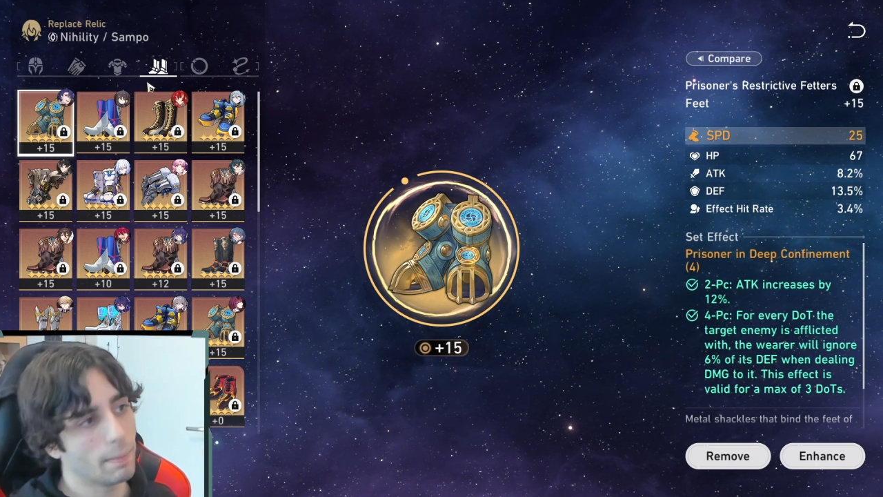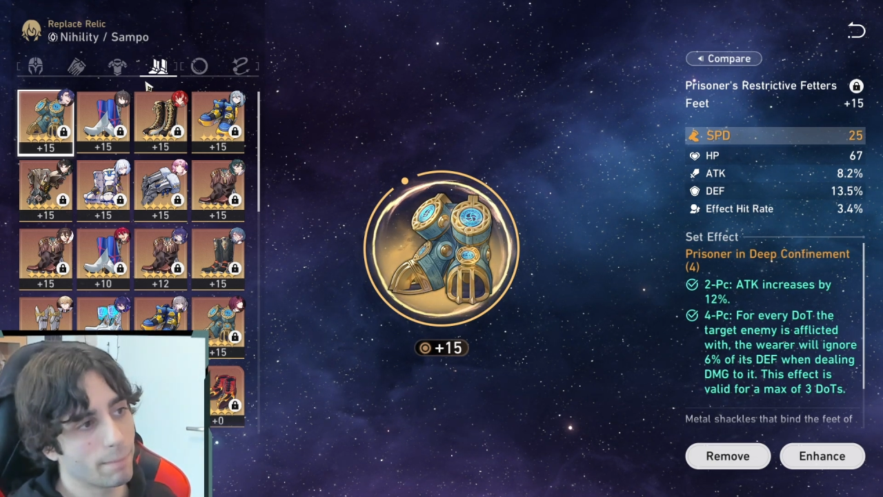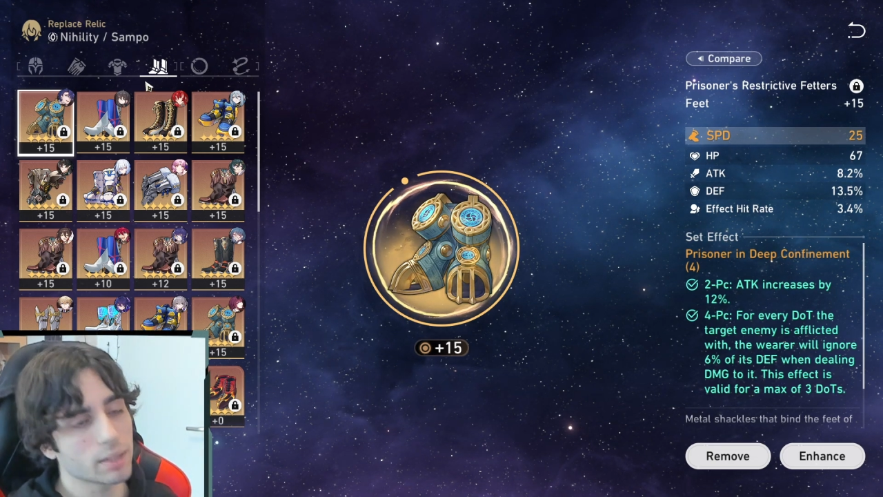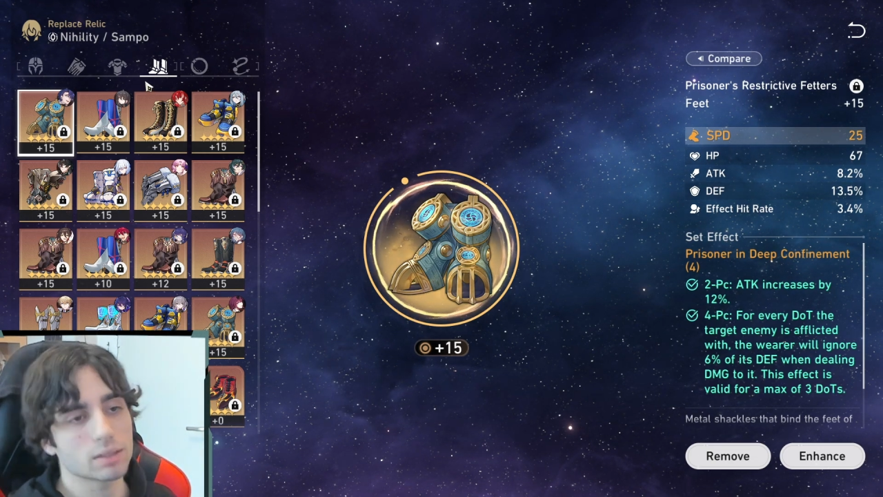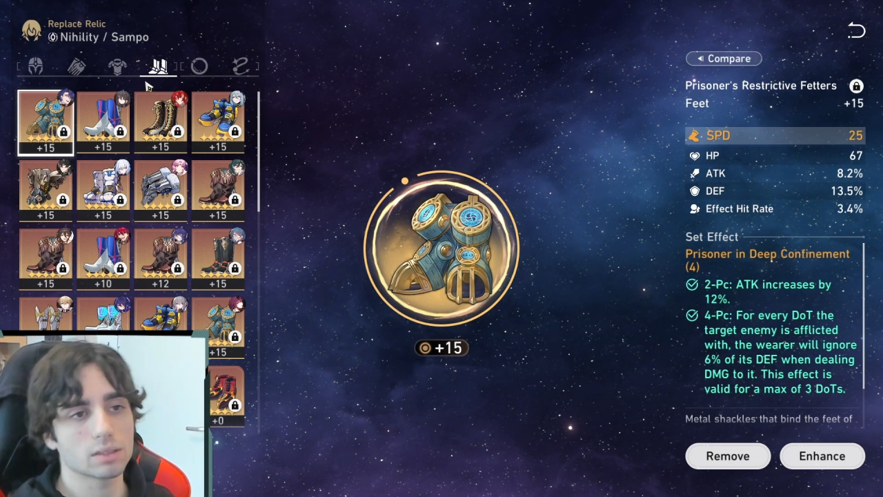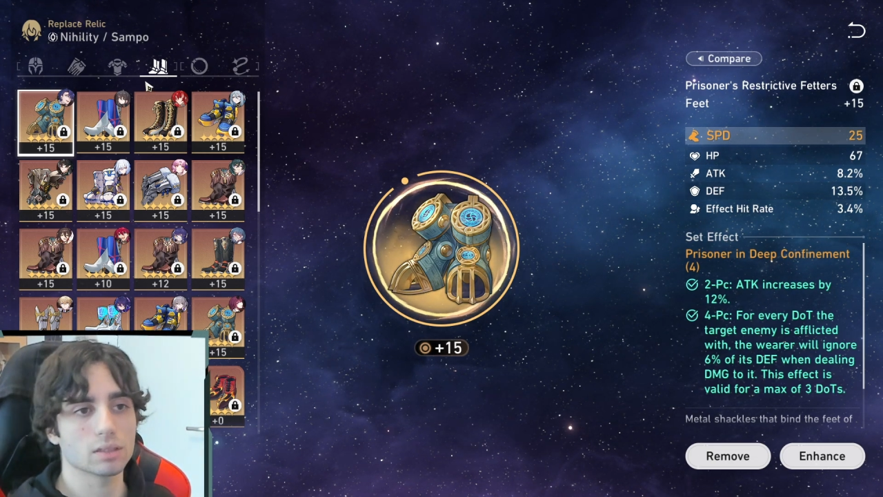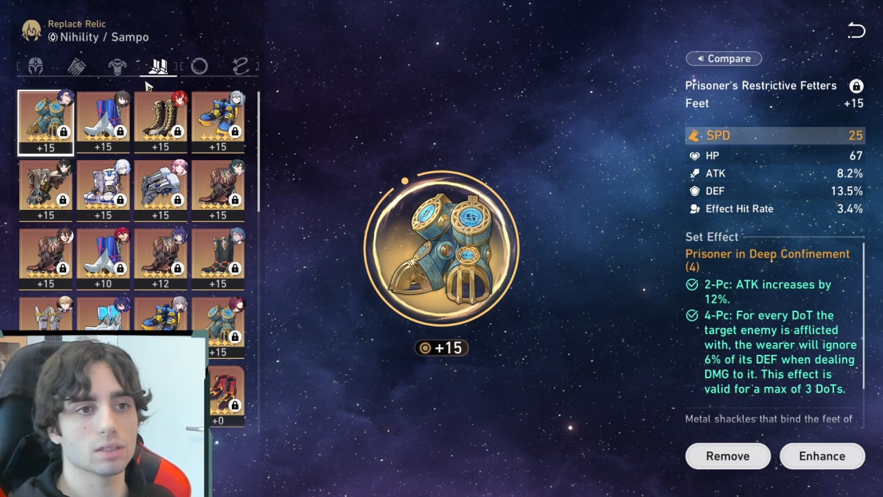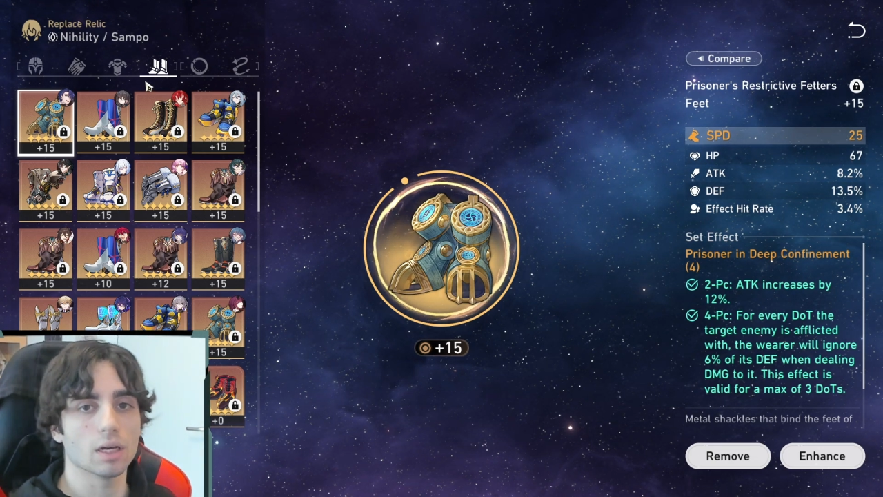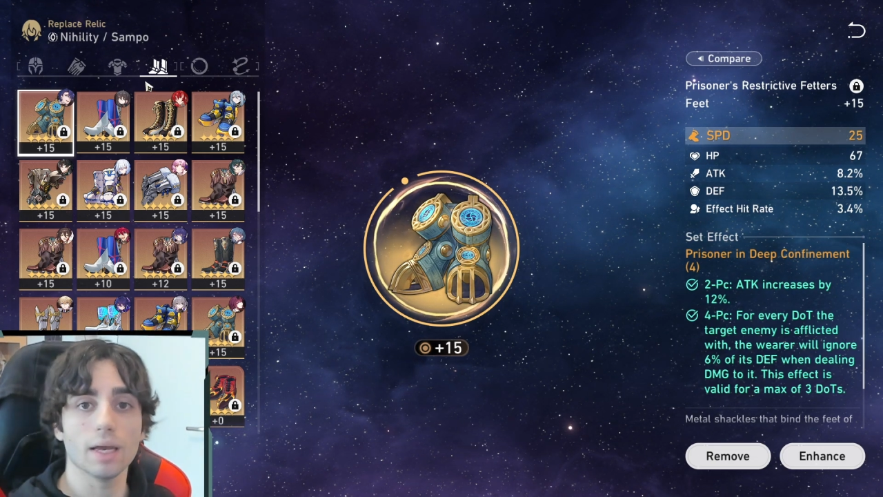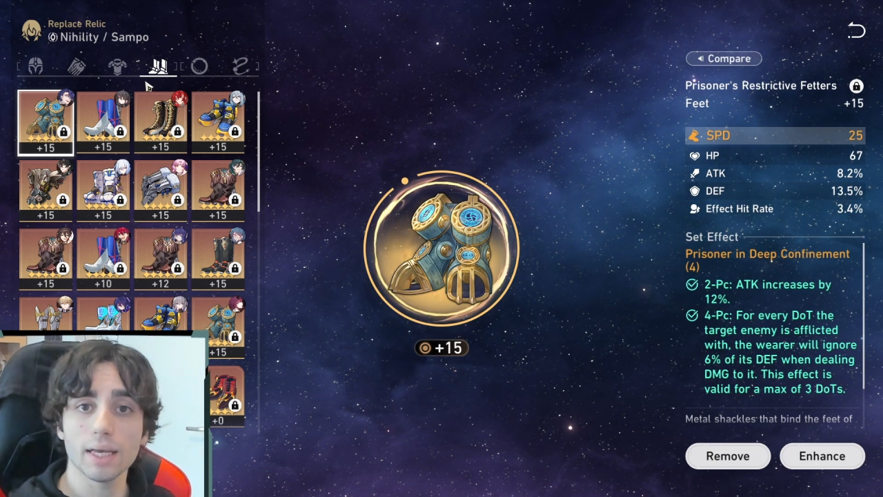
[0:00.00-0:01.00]
But
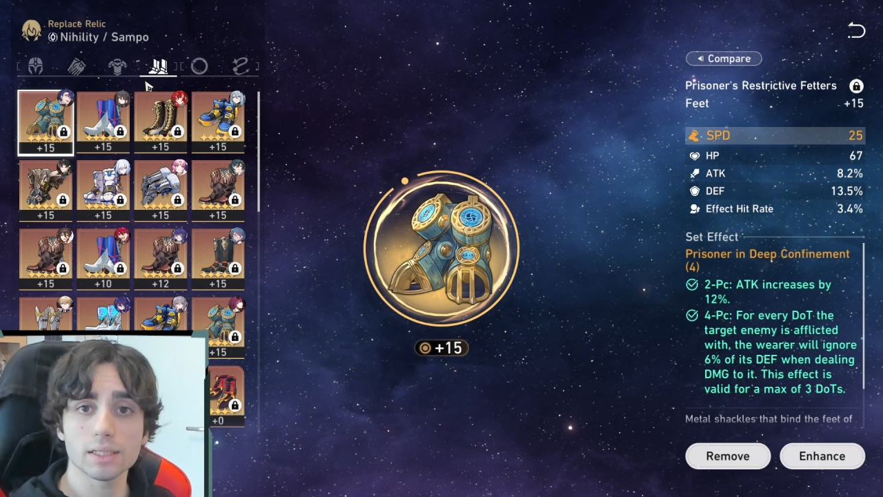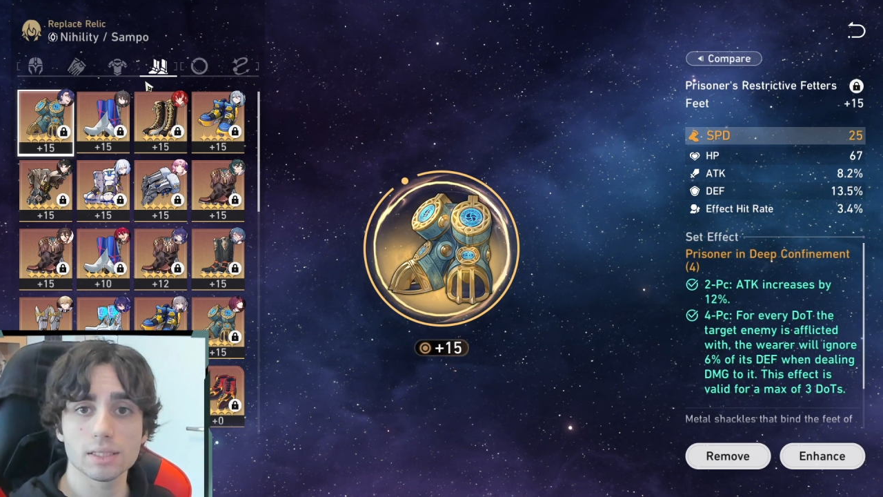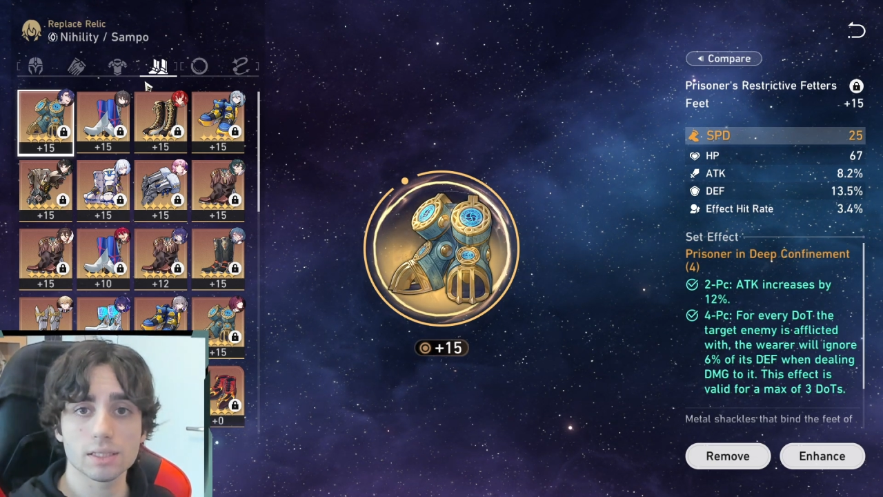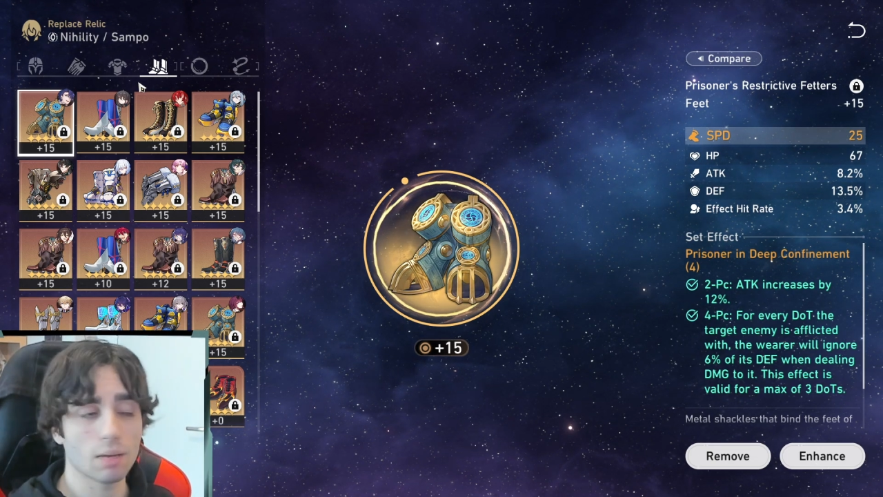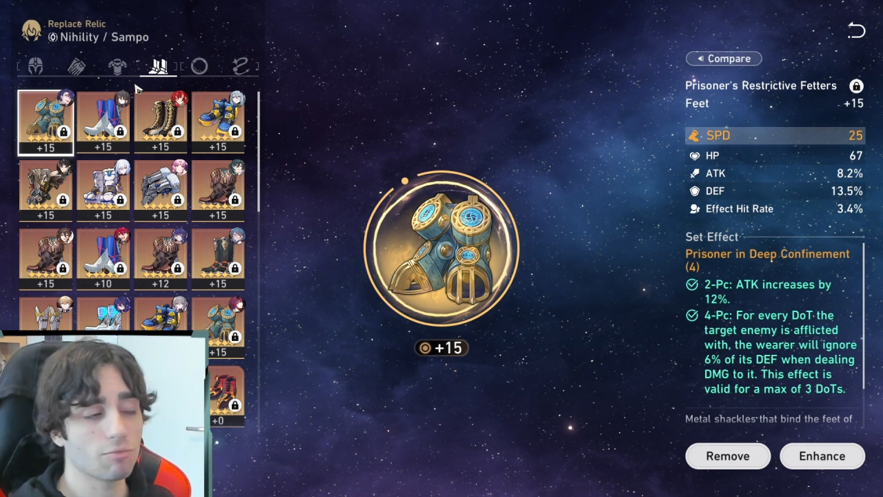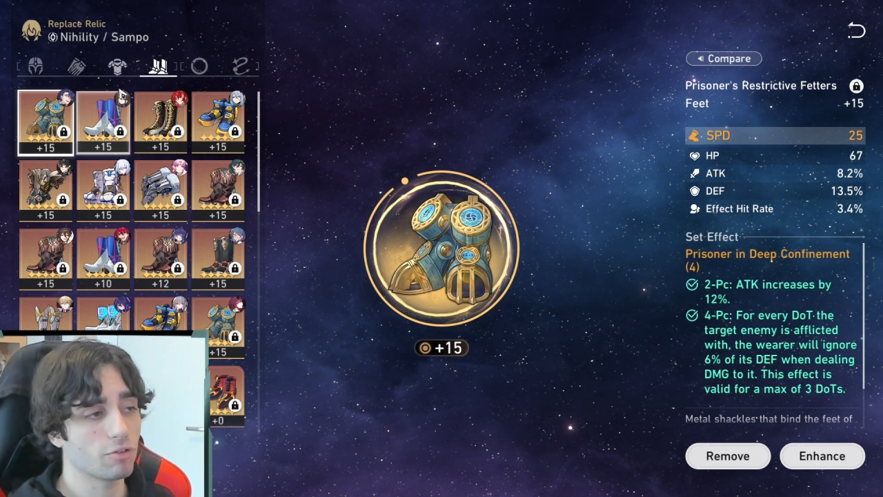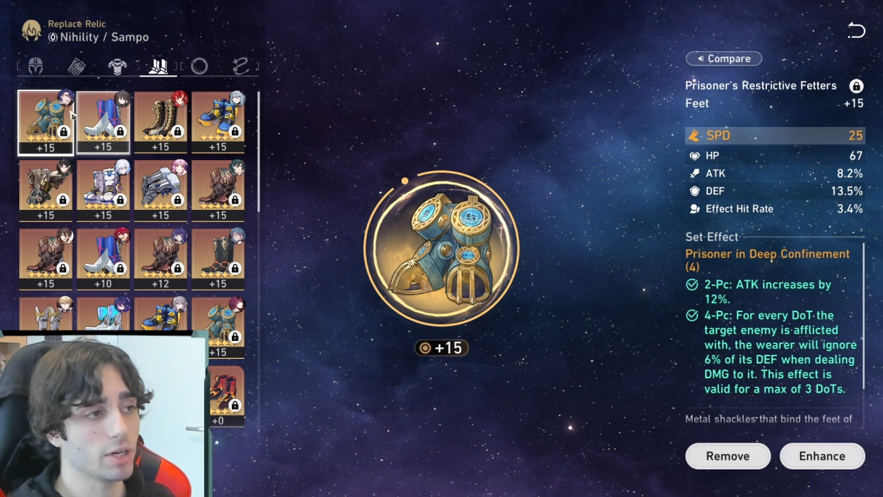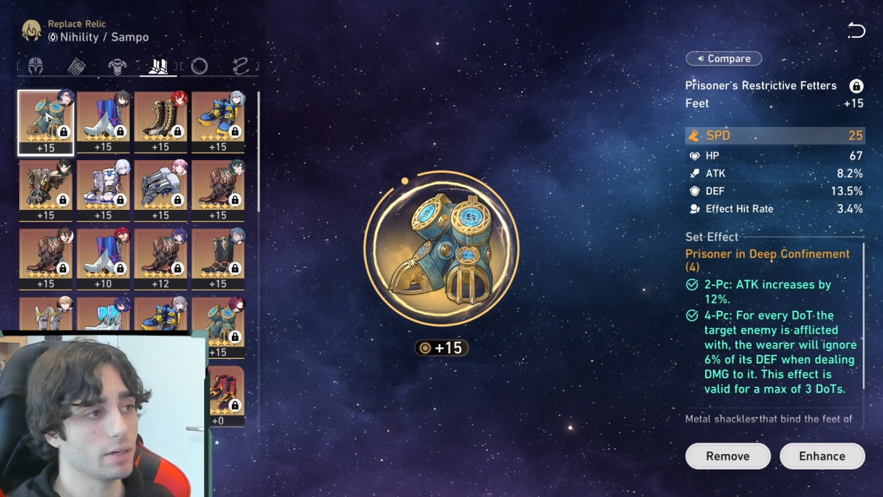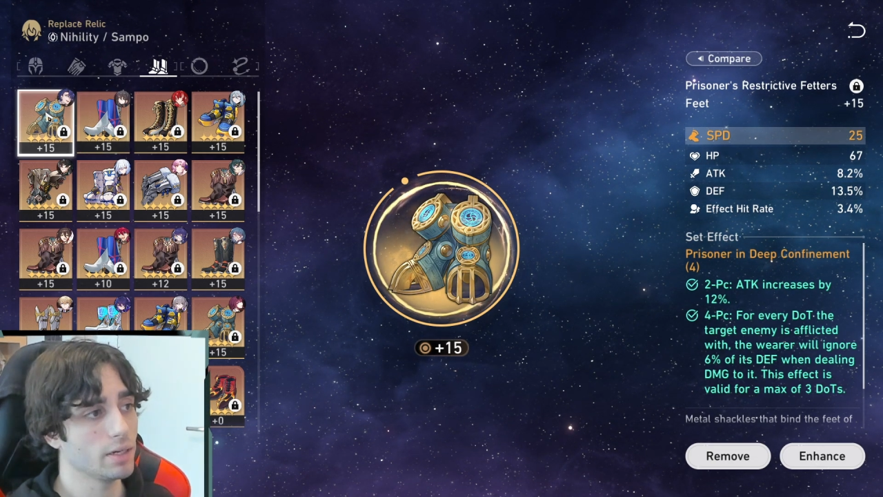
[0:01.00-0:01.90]
it's the same for here.